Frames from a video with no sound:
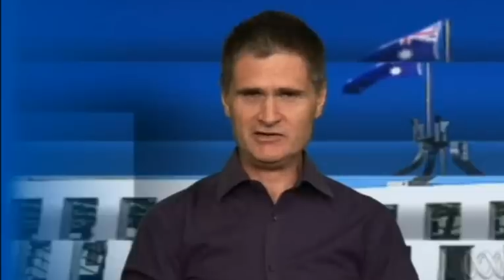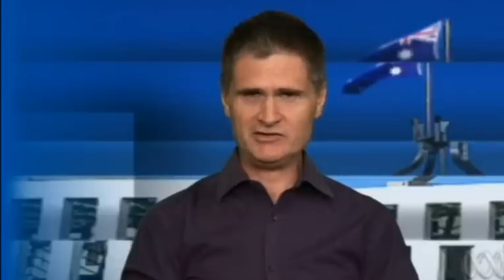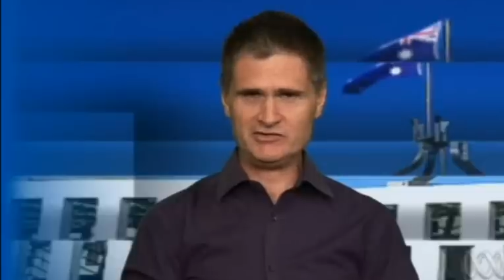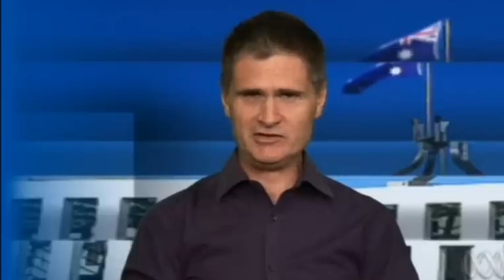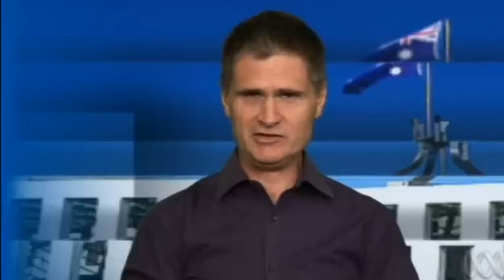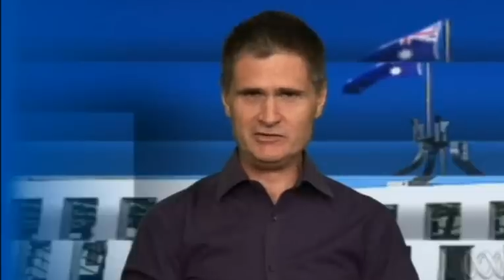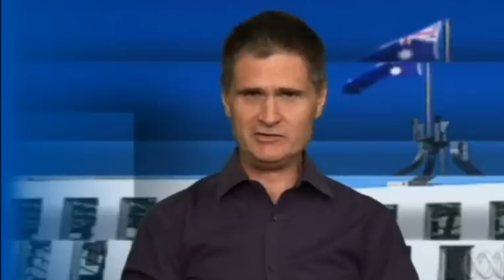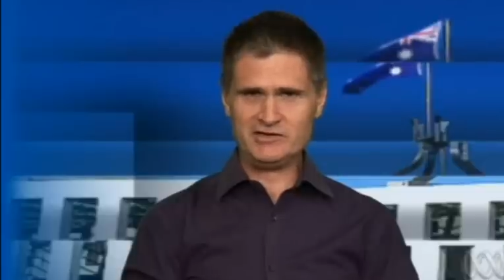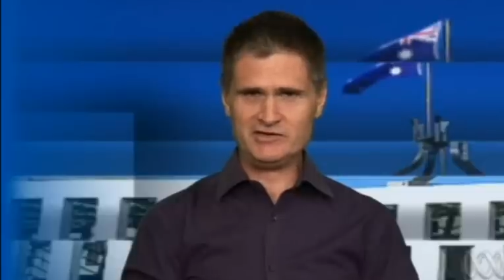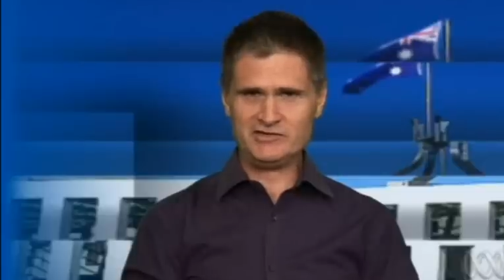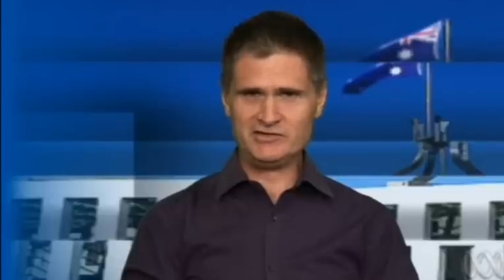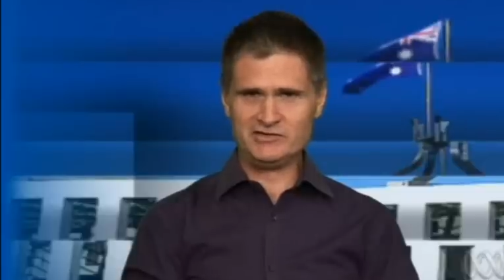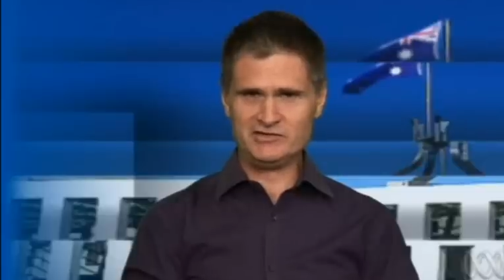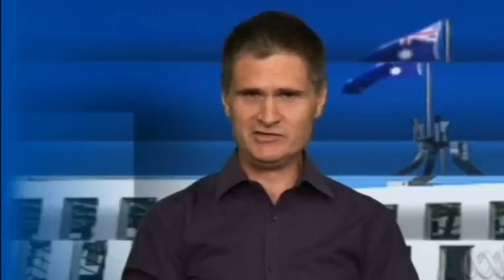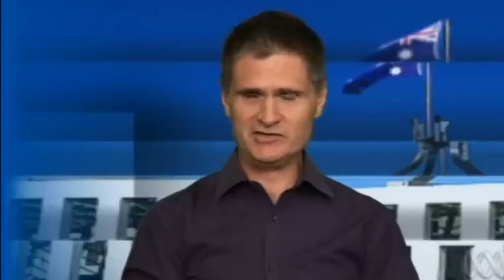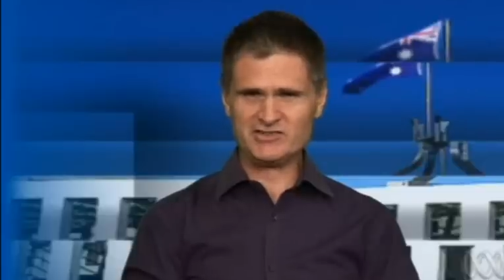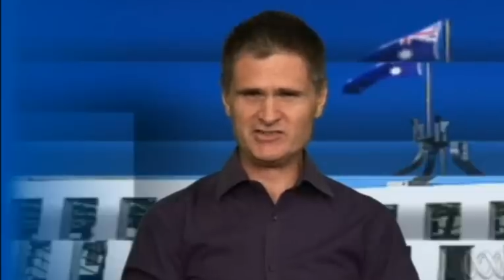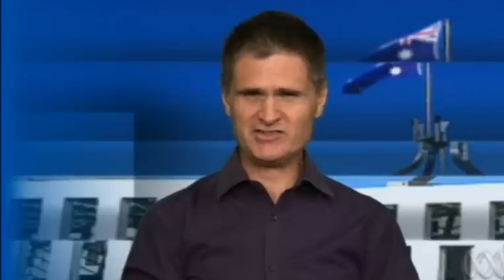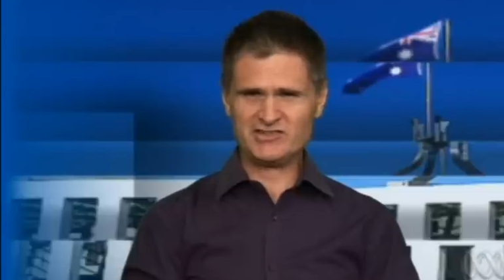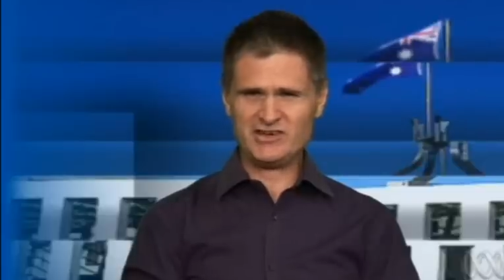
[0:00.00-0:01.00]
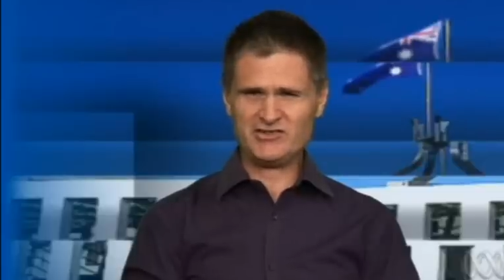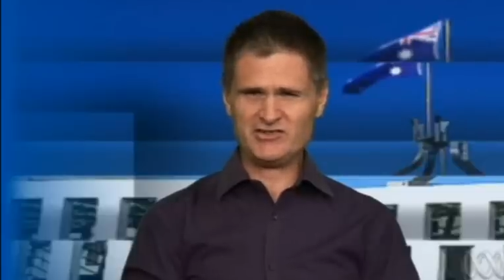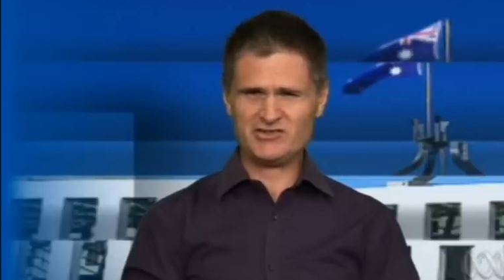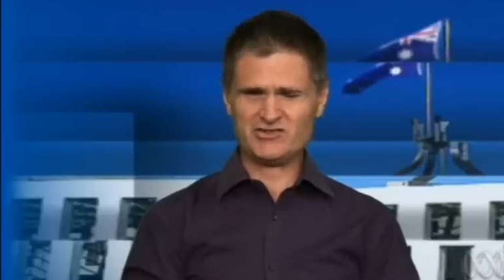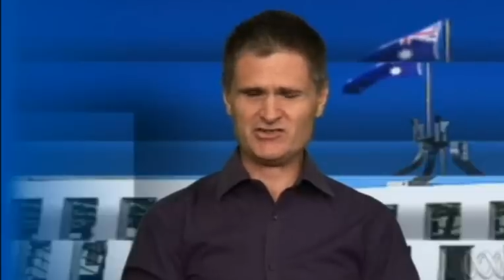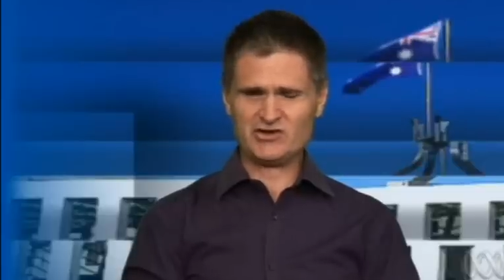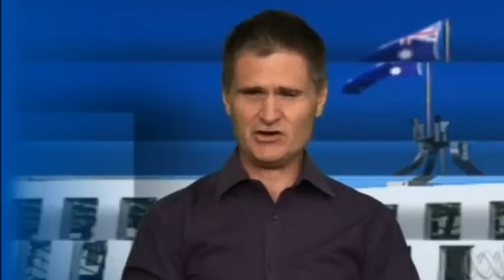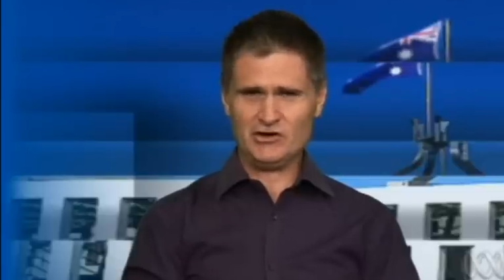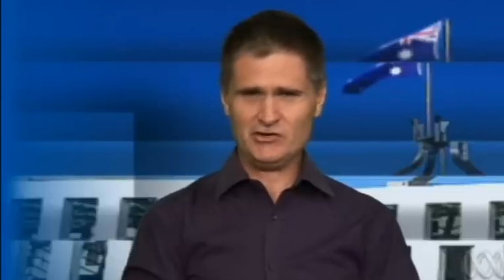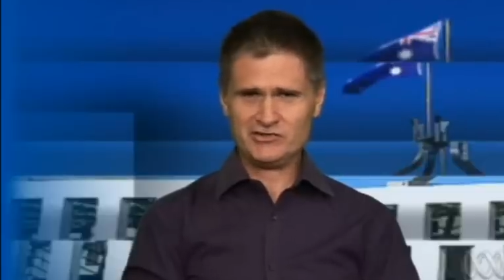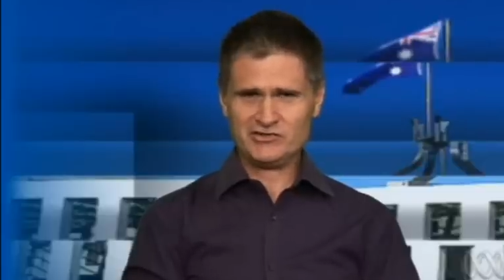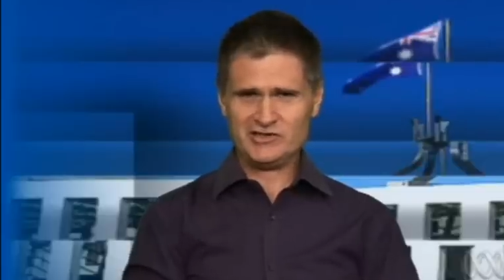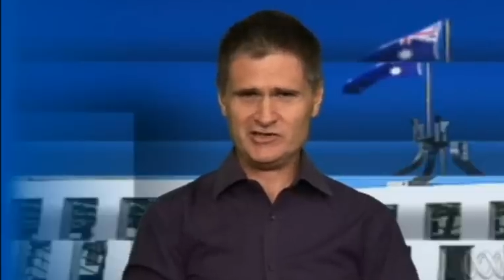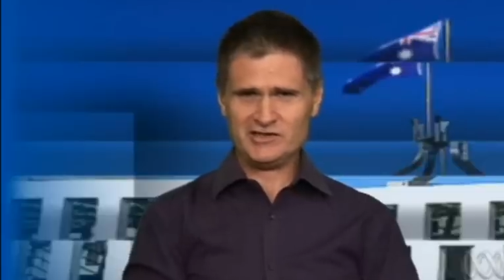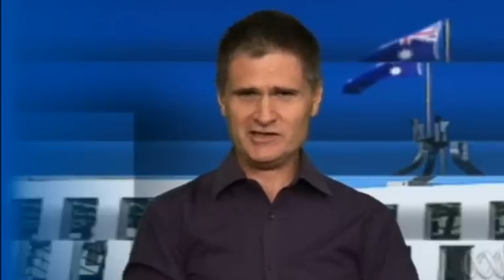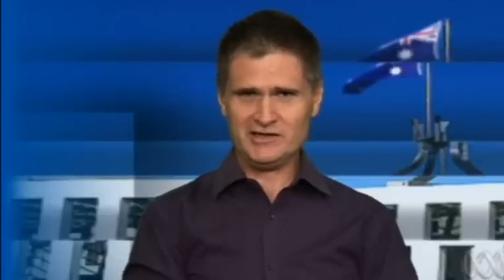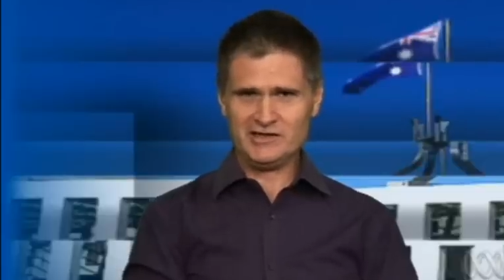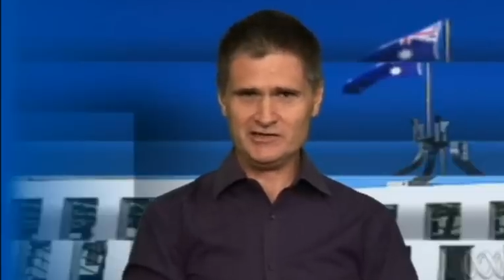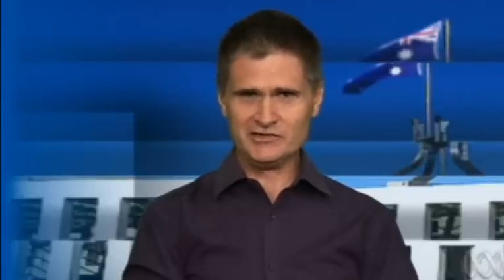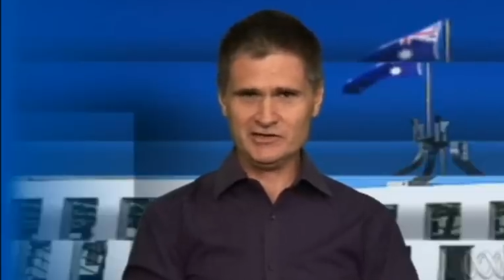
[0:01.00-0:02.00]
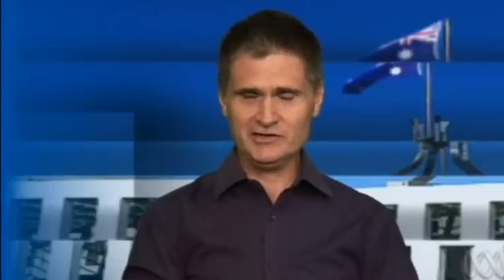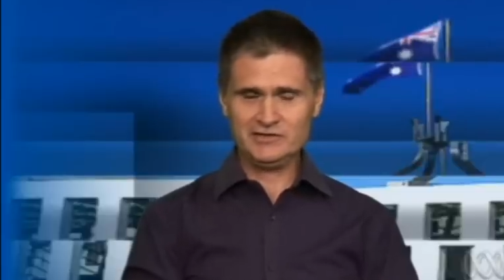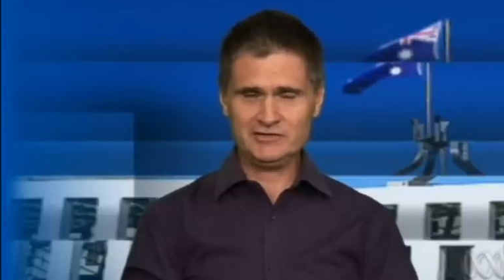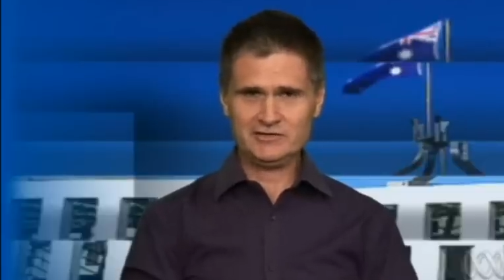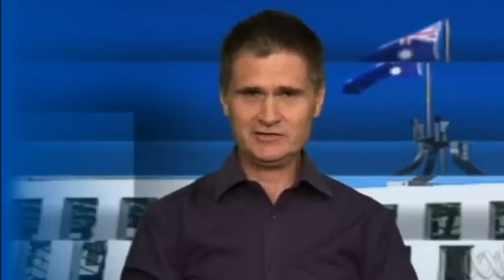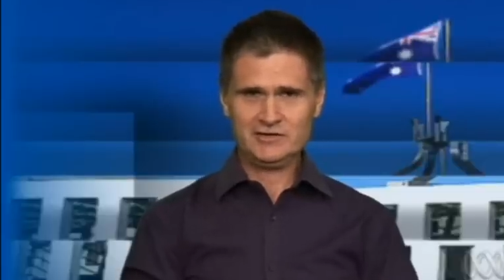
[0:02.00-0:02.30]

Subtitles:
serious is this, and so toxic is it,